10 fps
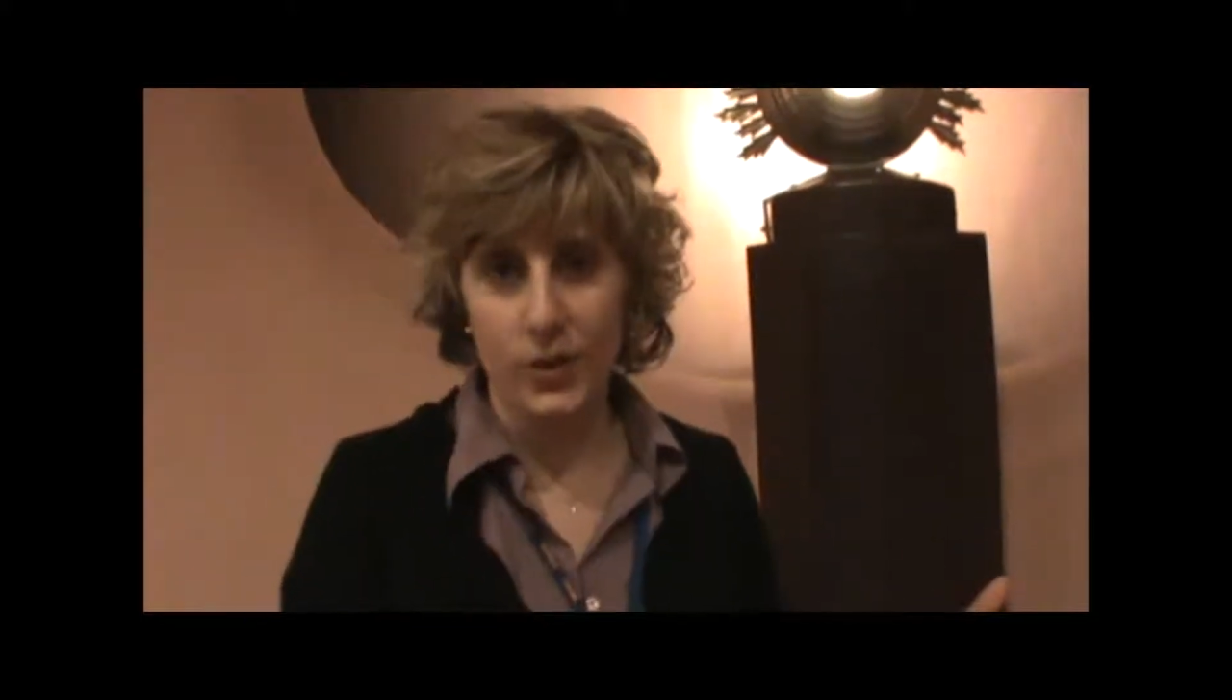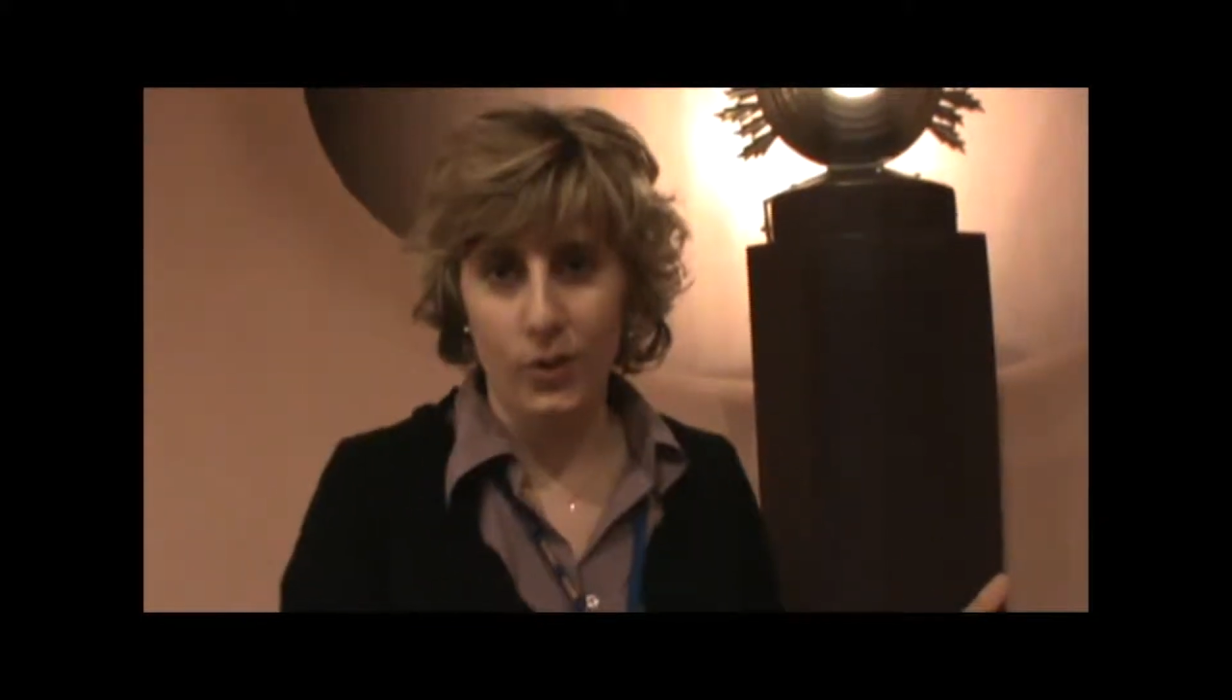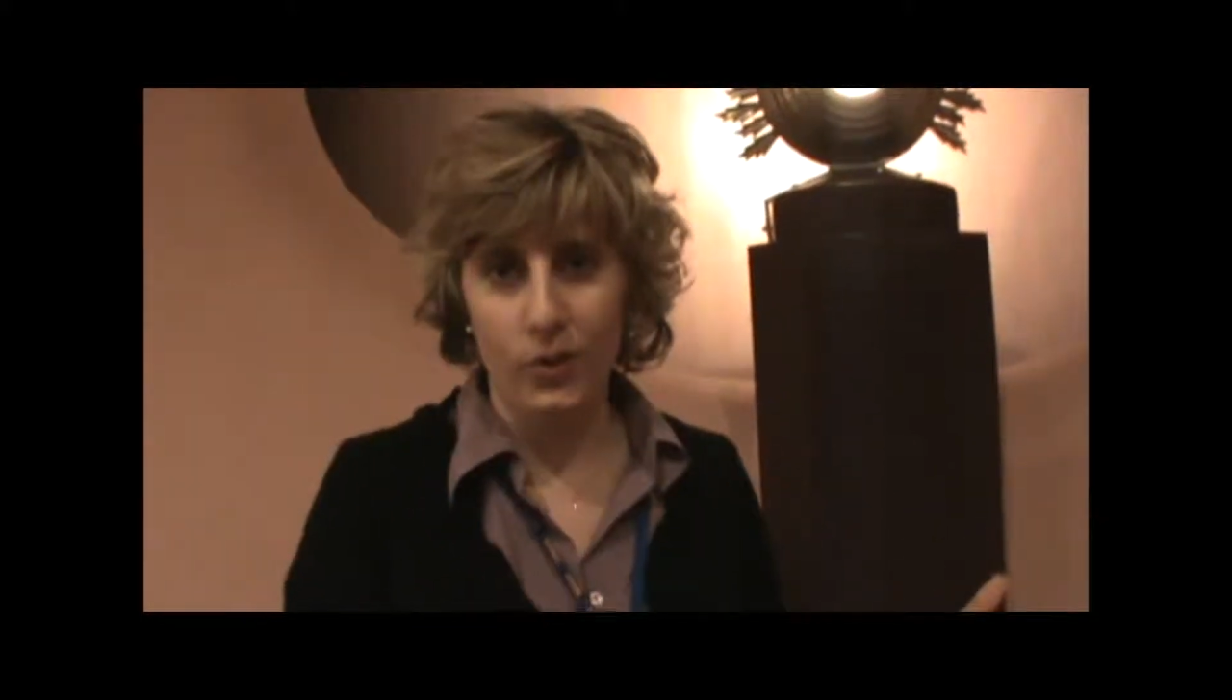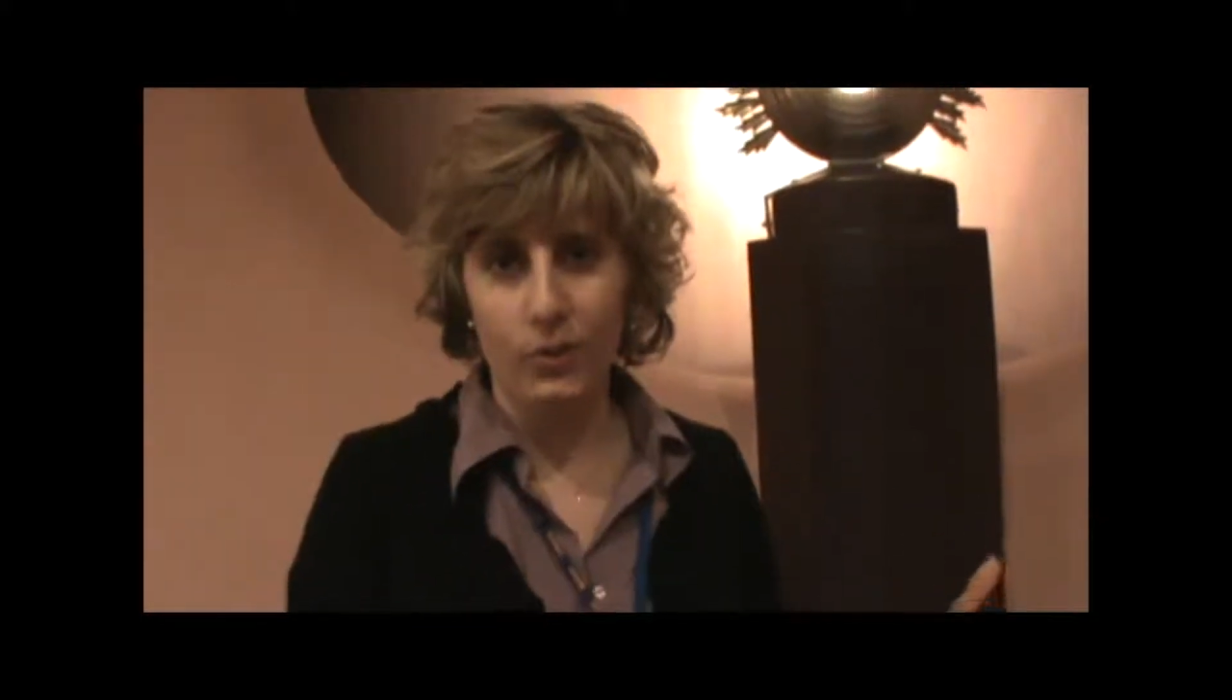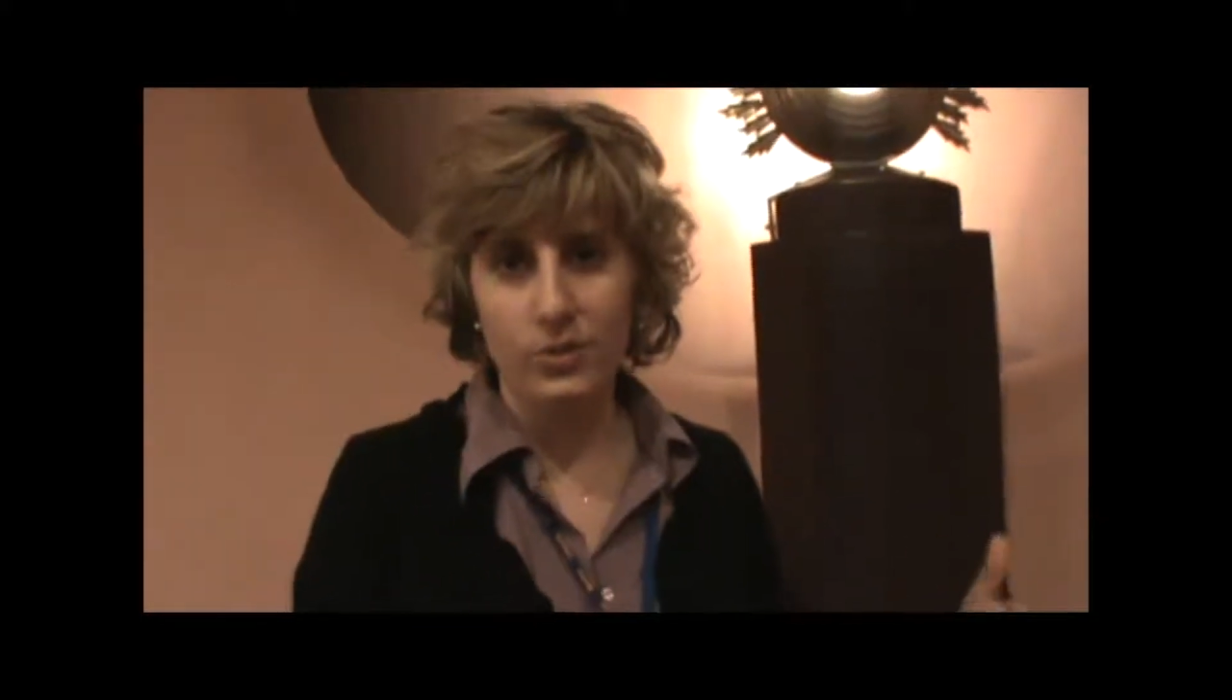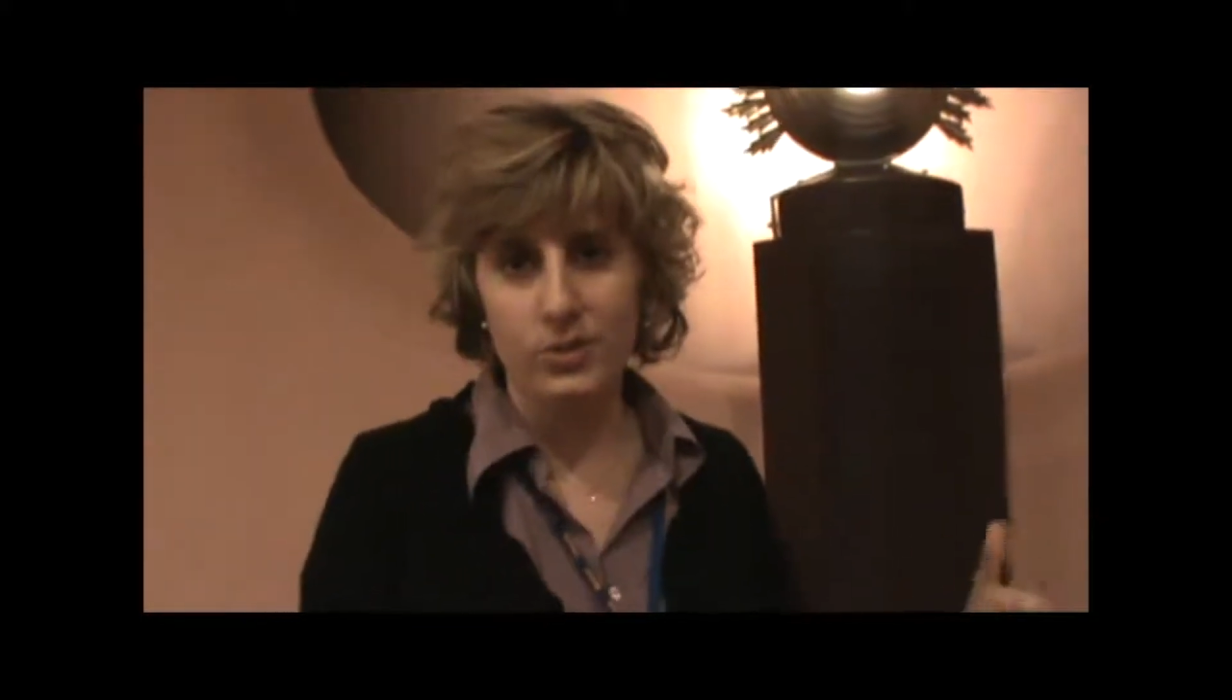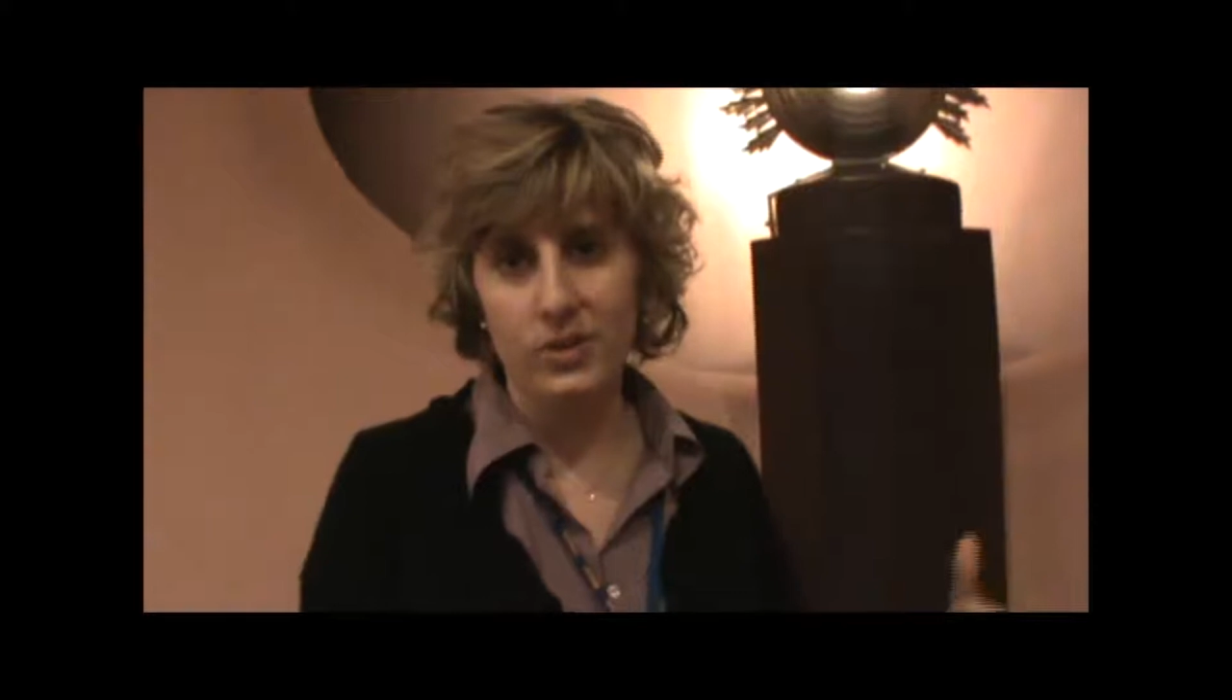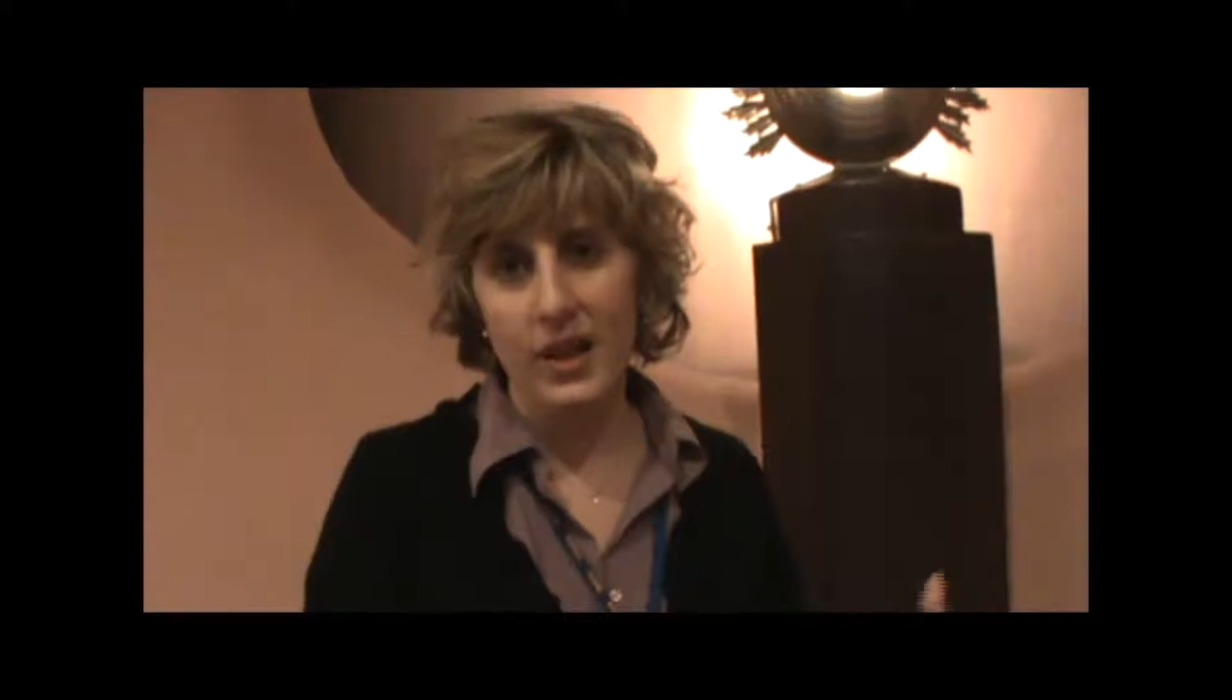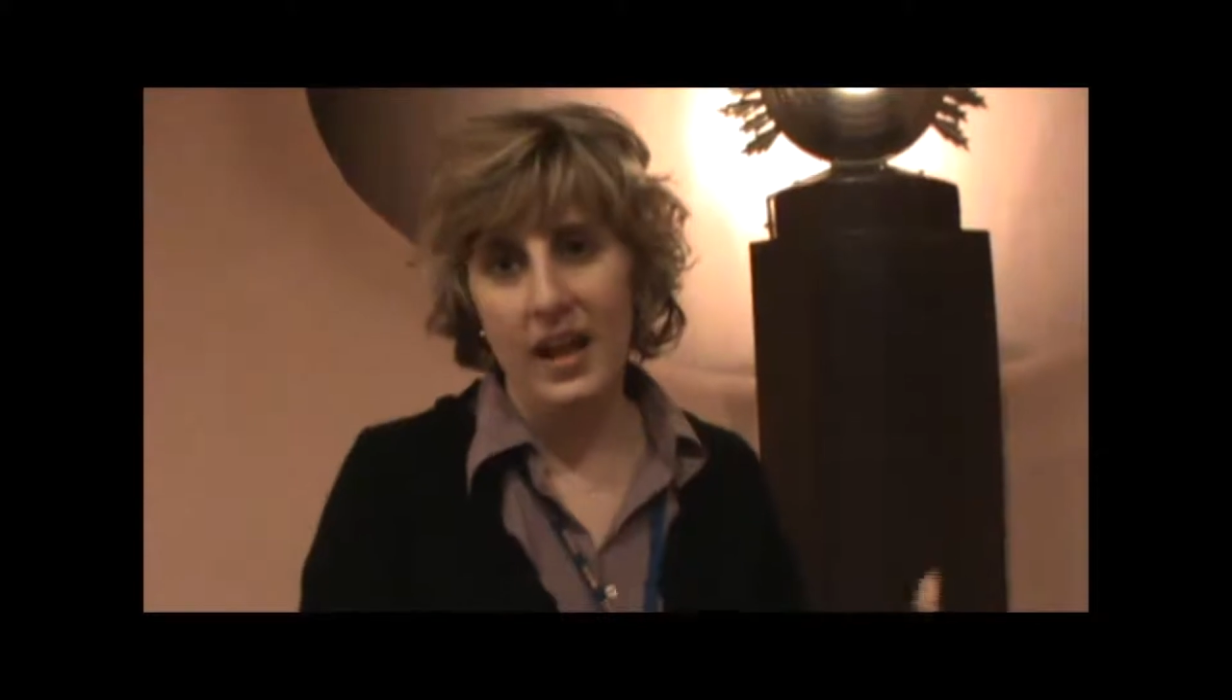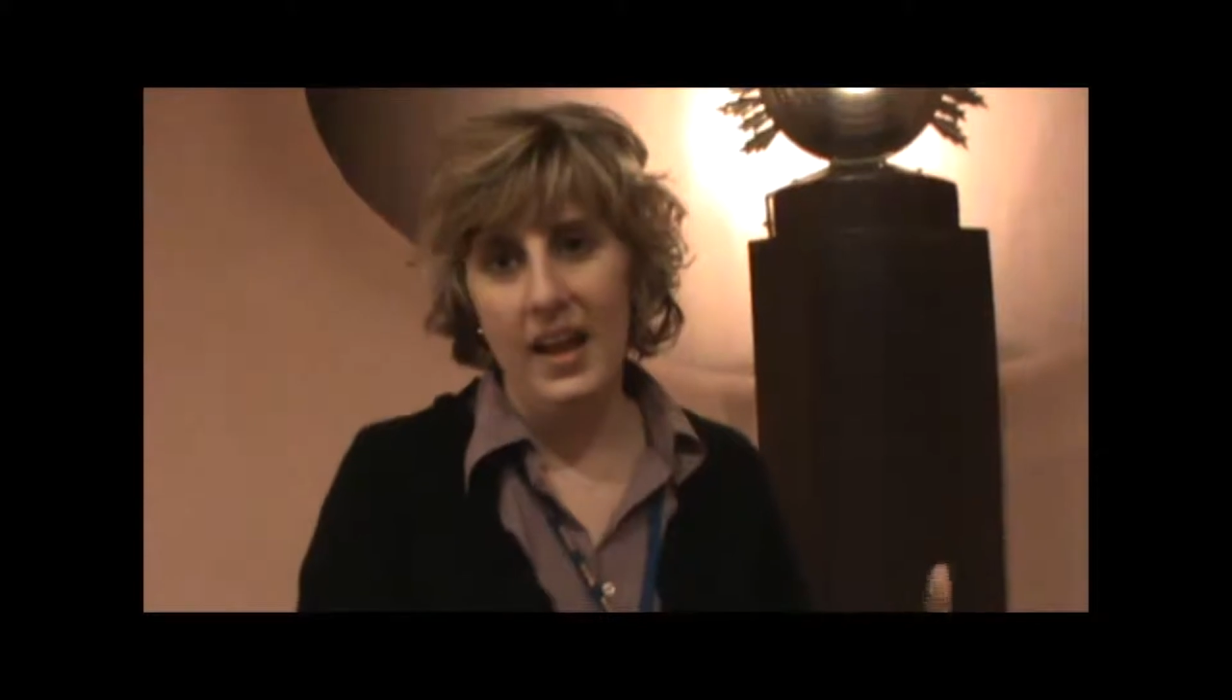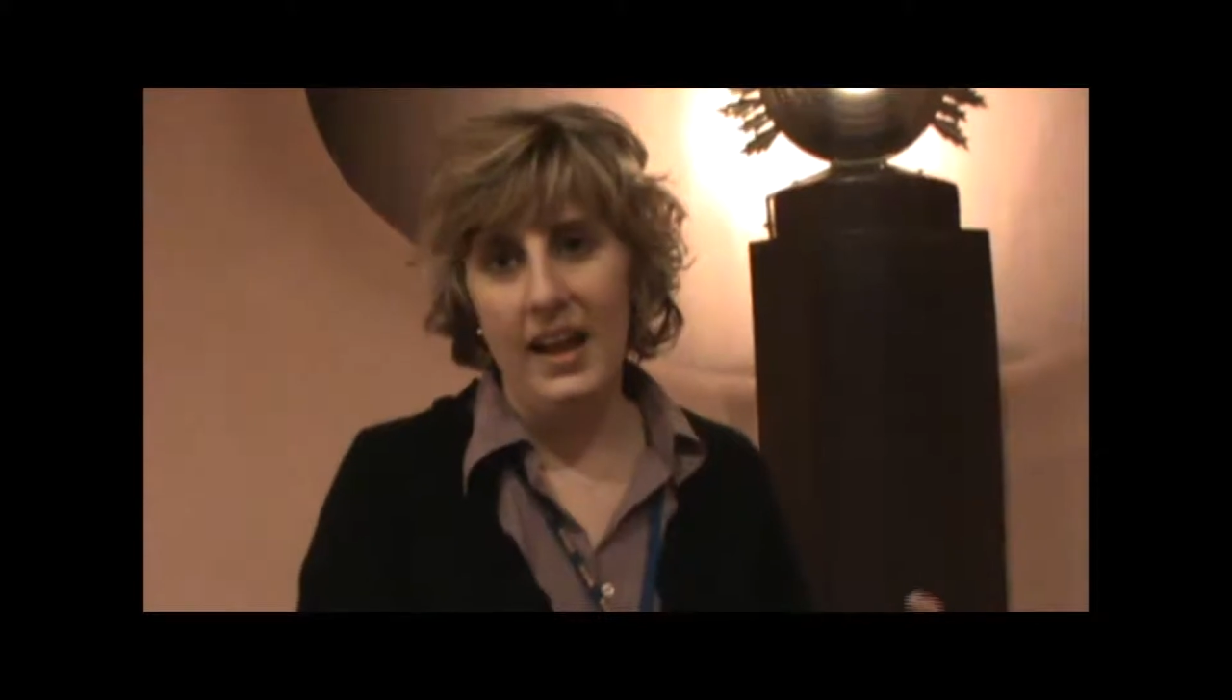girls